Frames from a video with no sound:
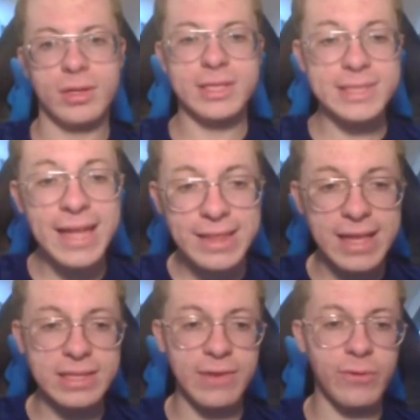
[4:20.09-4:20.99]
It's not
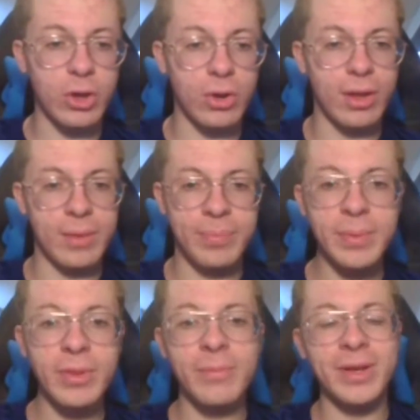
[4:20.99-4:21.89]
that difficult, and
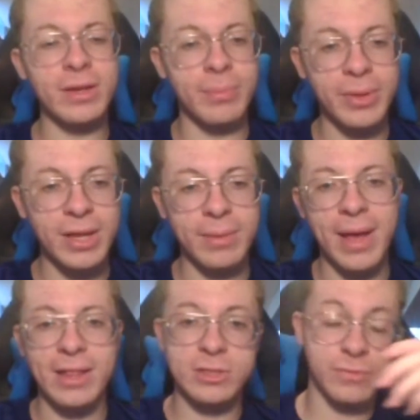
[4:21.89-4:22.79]
people have been complaining
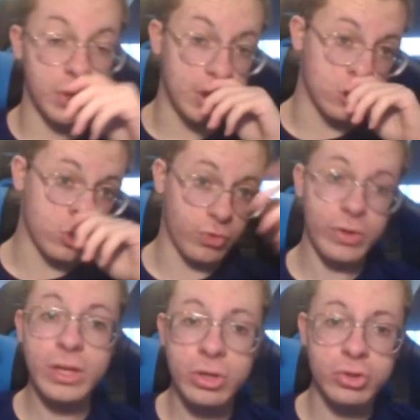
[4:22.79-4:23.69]
about this for years.
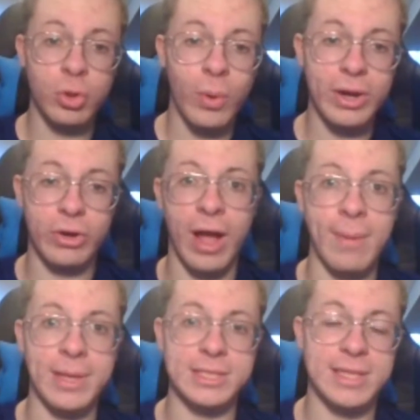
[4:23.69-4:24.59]
Read your Twitter
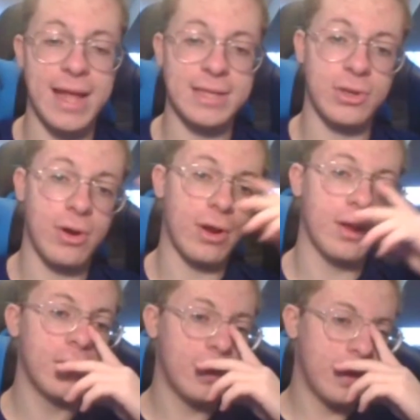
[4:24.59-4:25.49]
comments, NASCAR.
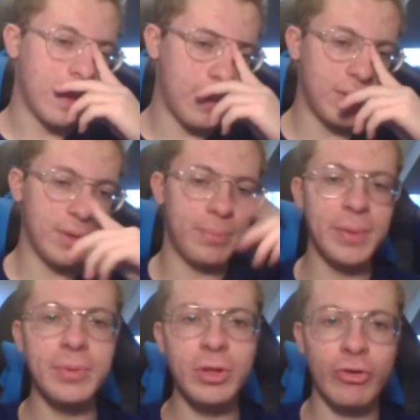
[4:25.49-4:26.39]
I mean,
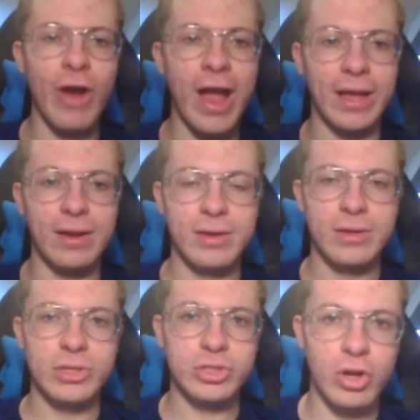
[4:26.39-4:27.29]
people are right.
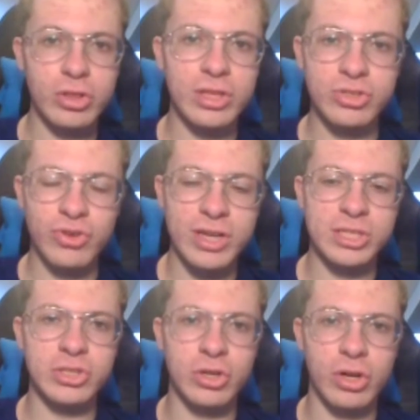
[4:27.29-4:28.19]
Start these
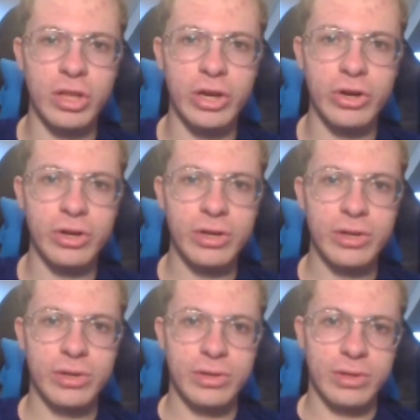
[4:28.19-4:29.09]
races earlier.
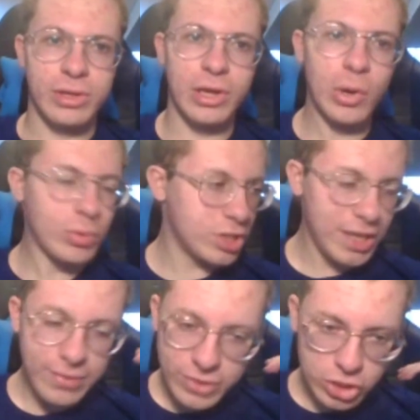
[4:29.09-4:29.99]

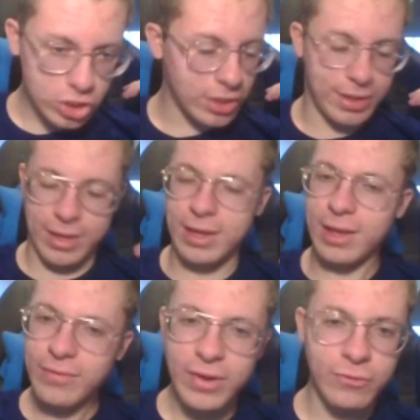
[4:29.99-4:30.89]
Even
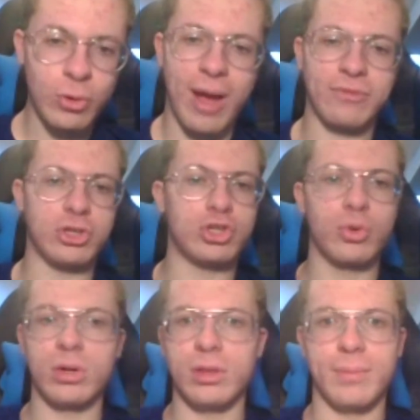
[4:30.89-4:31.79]
if you have to
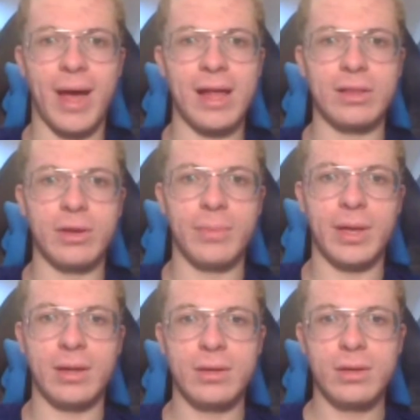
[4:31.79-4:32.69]
shorten them by a little bit.